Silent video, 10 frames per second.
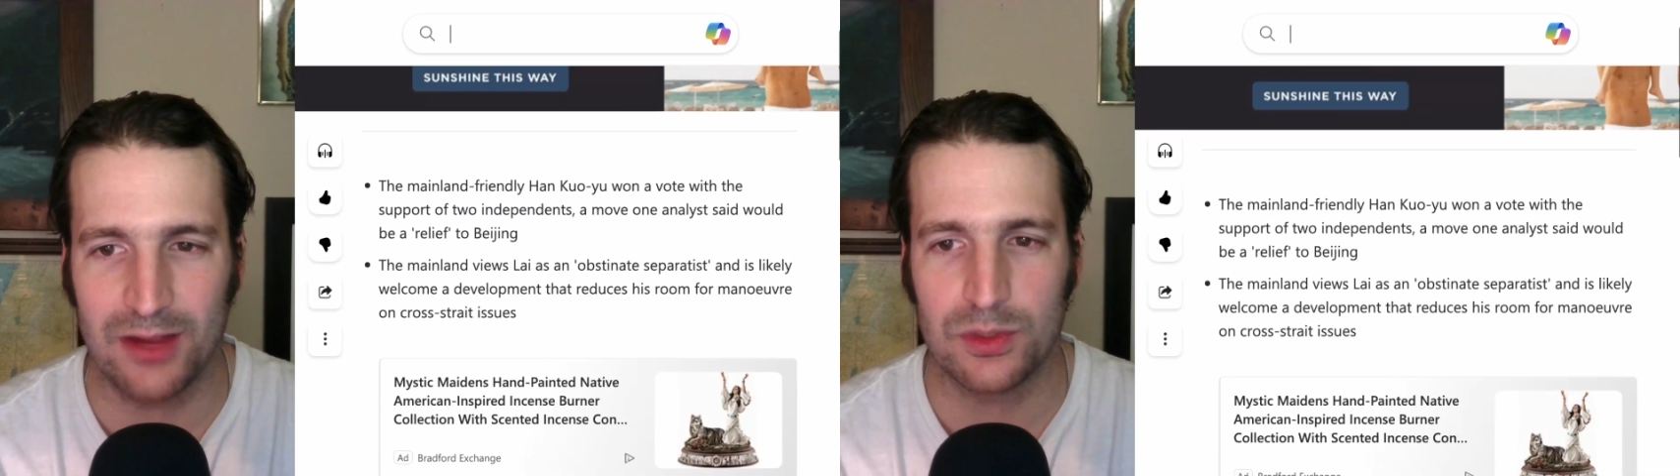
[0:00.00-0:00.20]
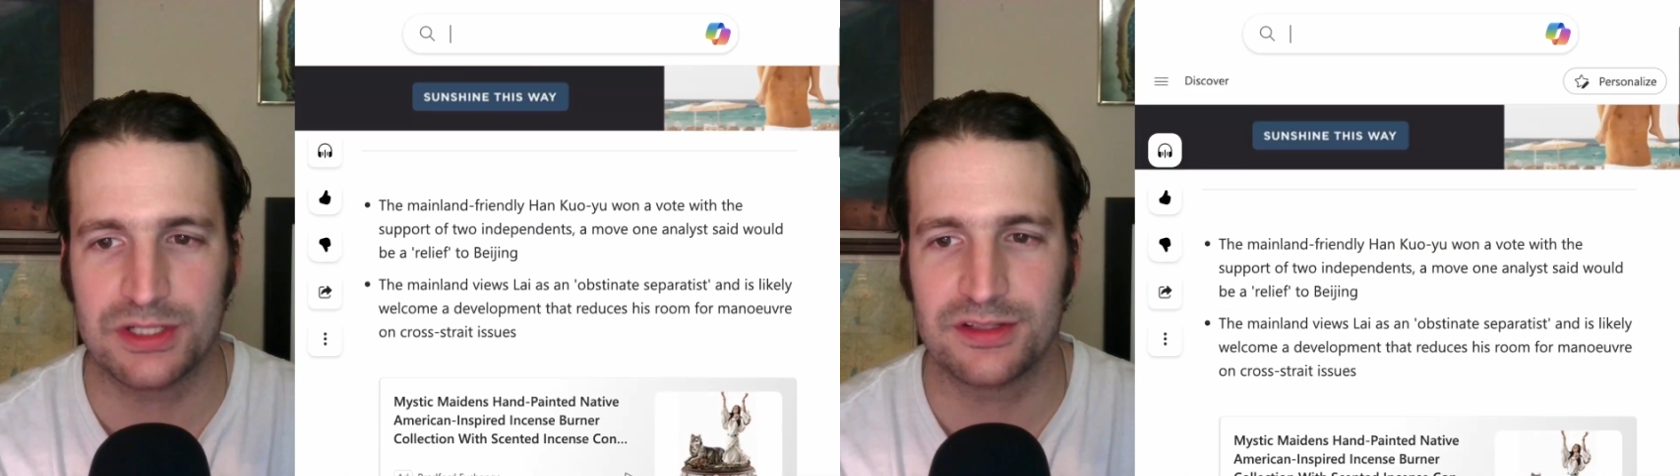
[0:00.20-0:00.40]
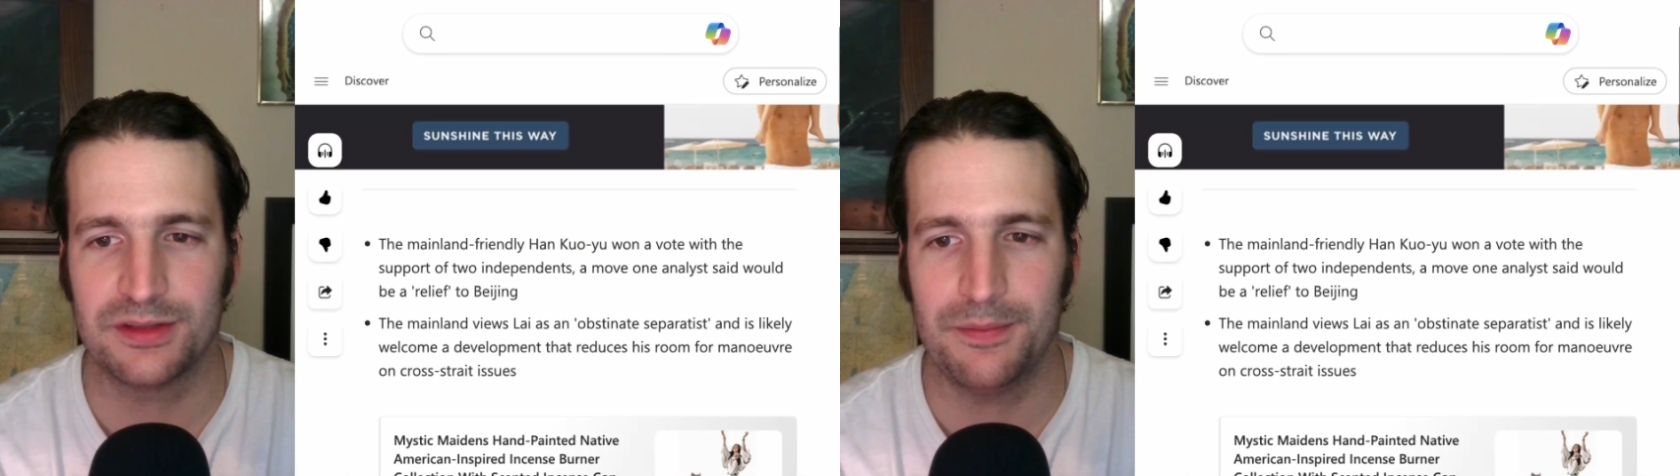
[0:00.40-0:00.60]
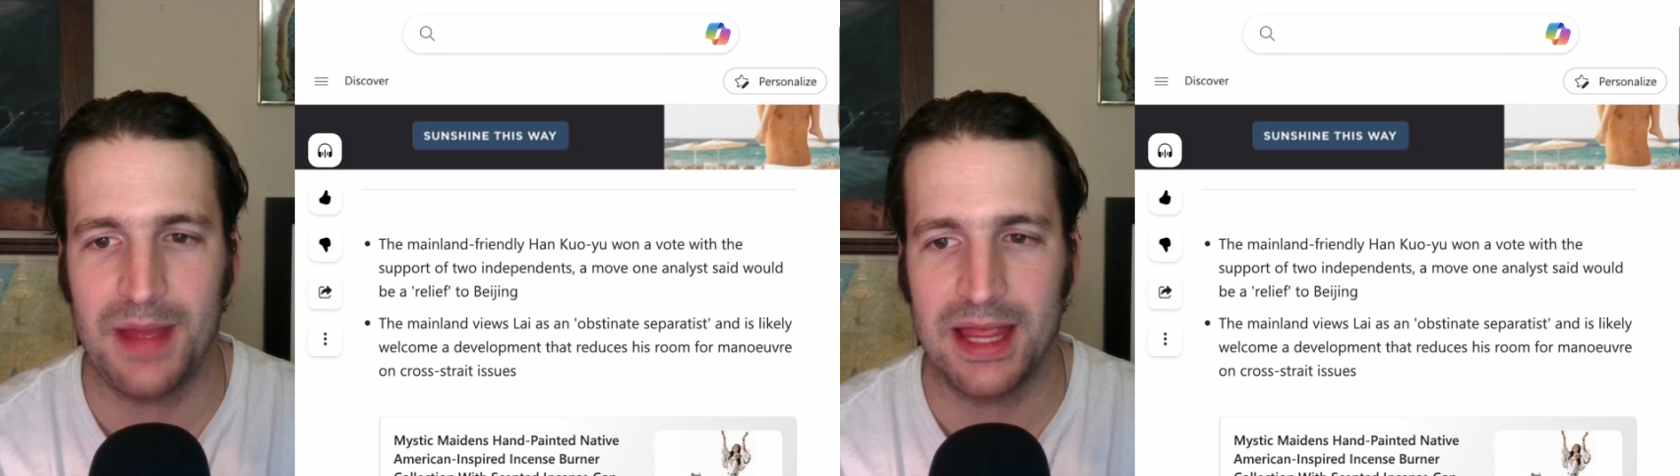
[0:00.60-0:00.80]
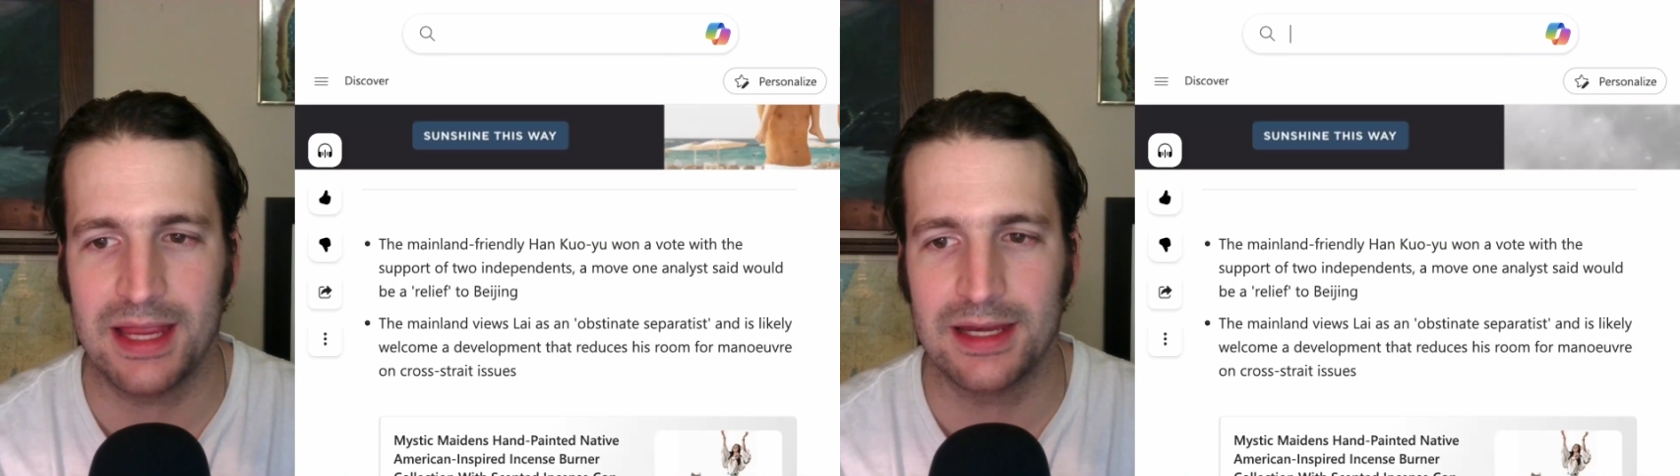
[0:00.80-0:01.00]
which is the
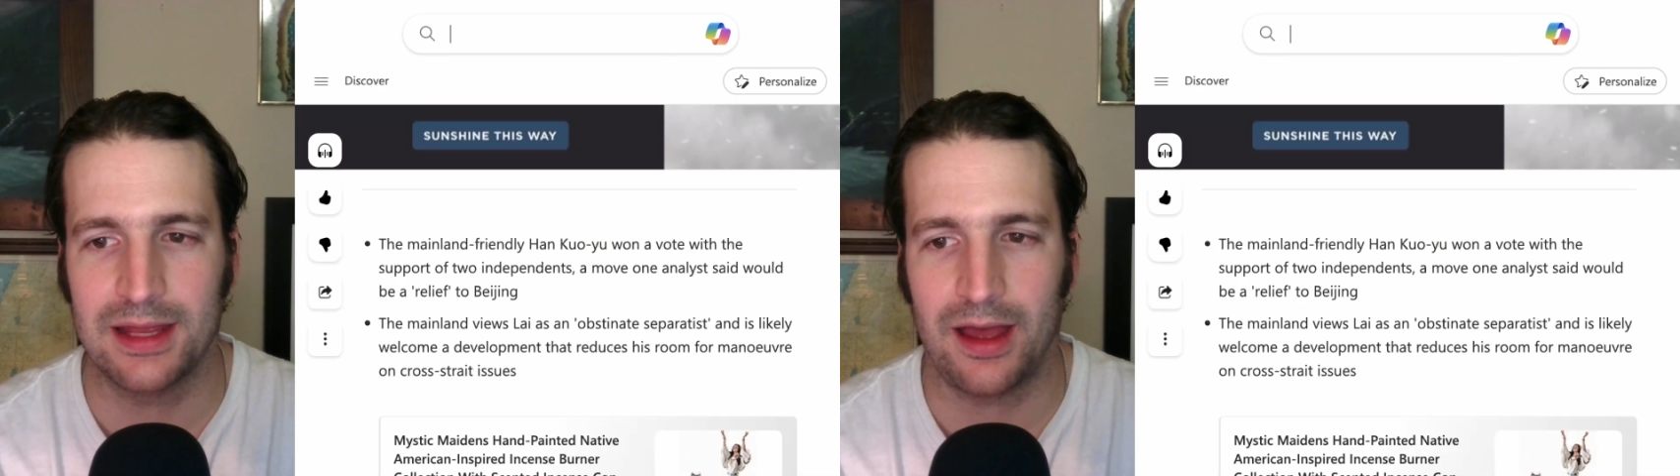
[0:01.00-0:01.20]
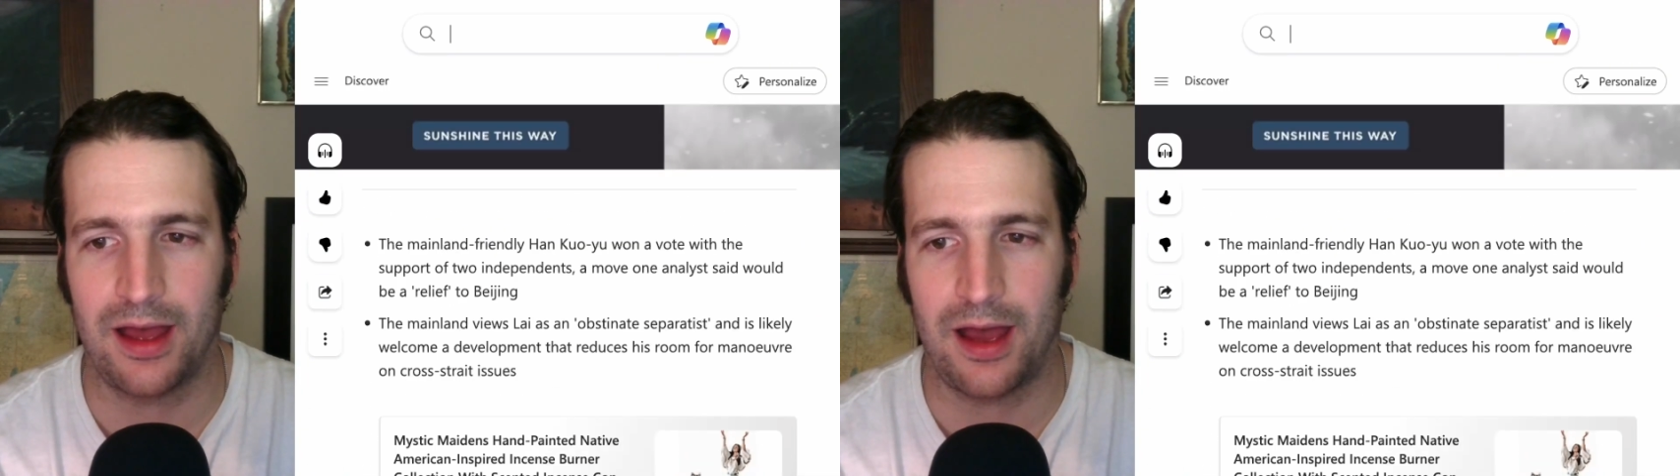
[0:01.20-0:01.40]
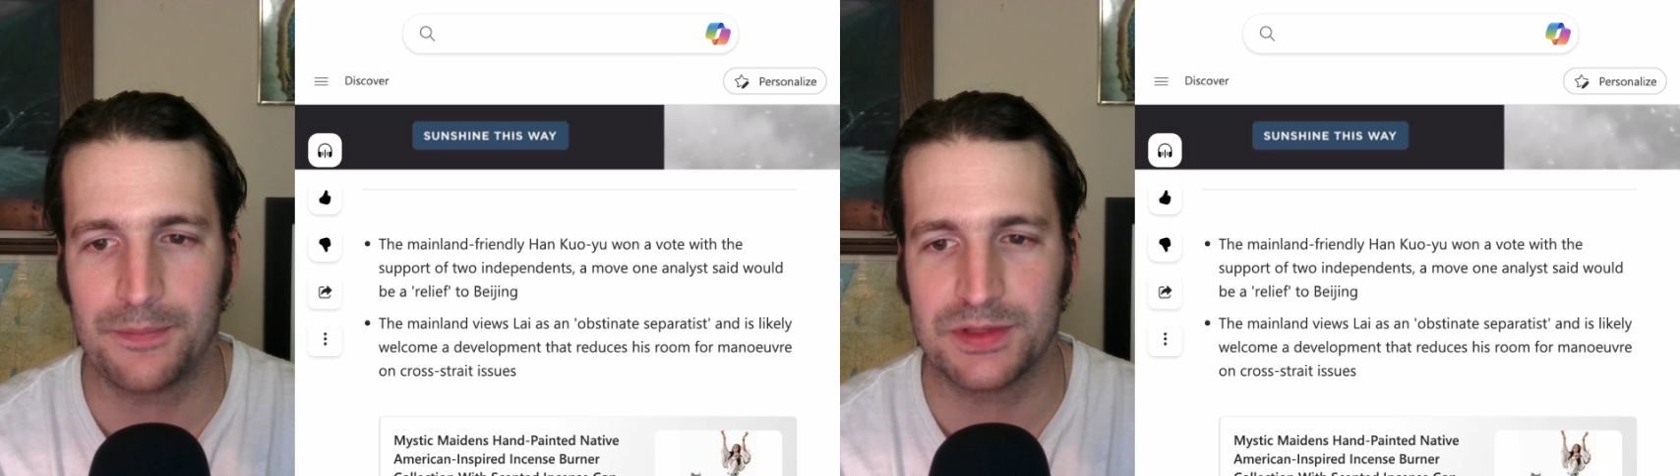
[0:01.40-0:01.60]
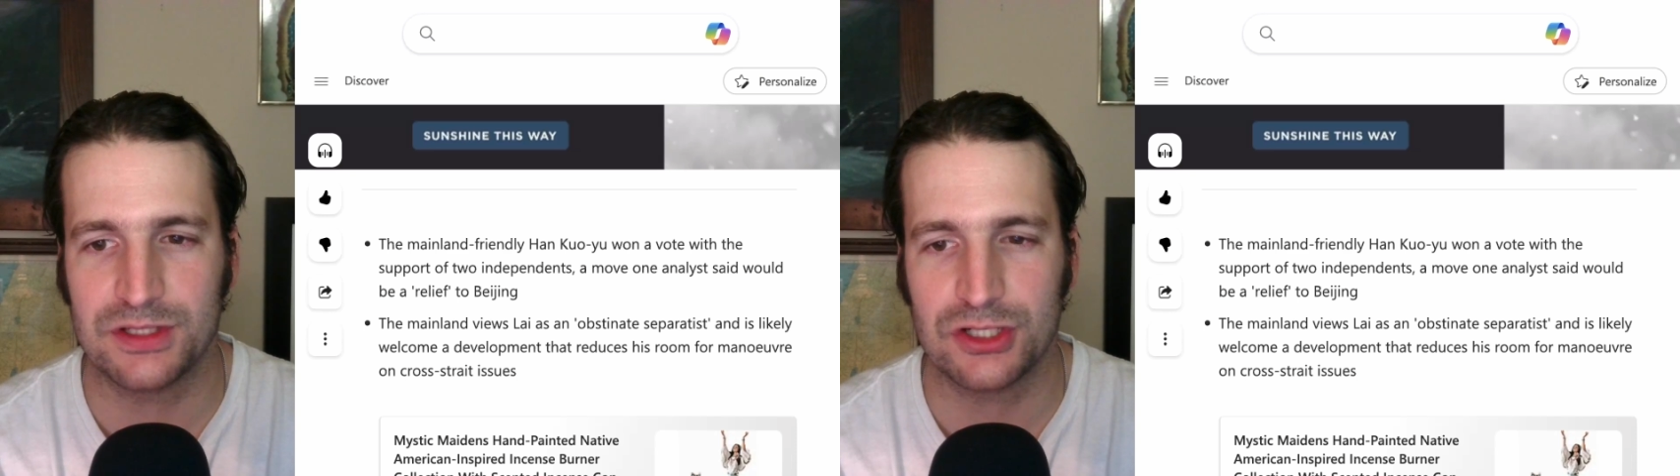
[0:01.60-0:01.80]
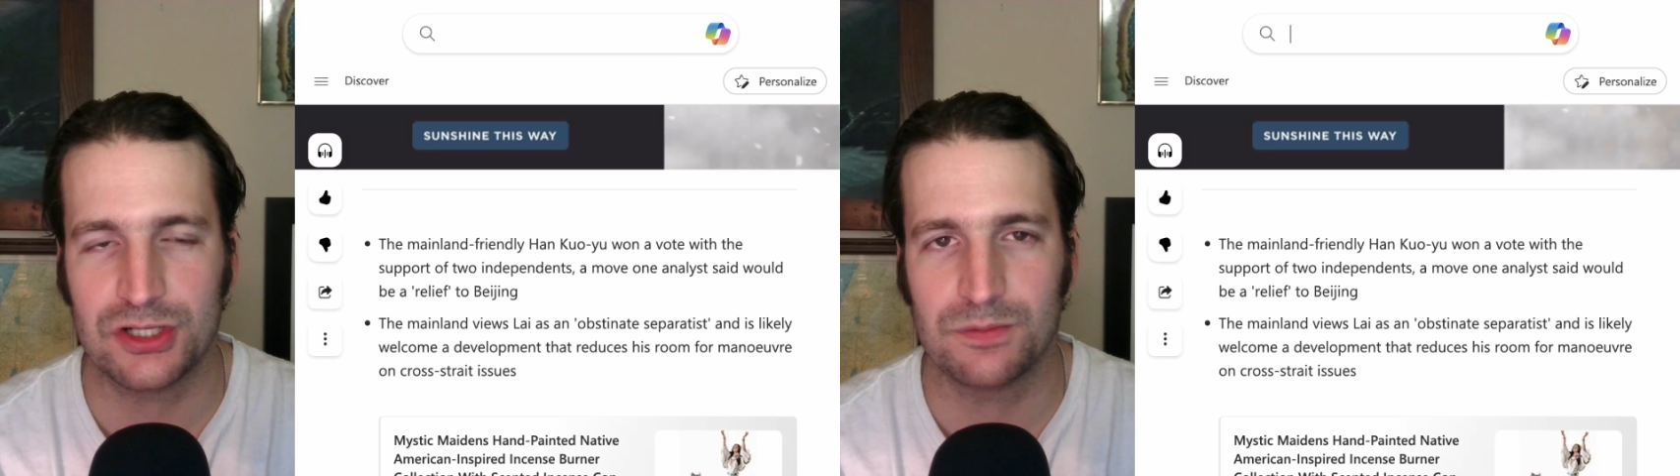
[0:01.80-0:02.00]
main
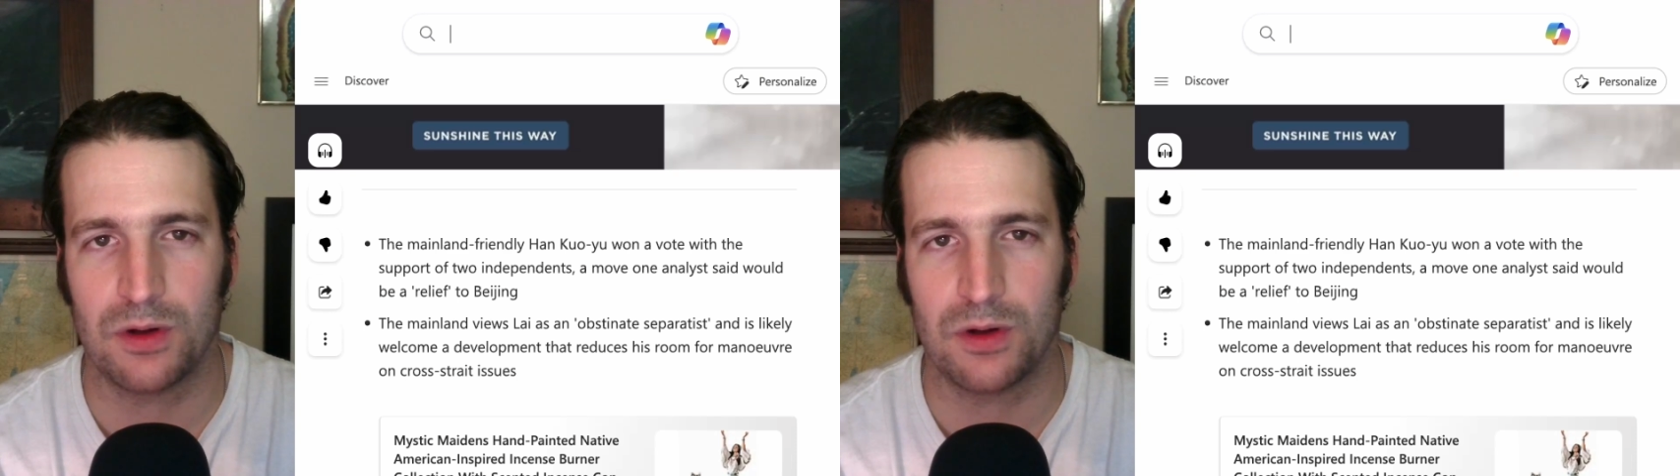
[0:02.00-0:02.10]
opposition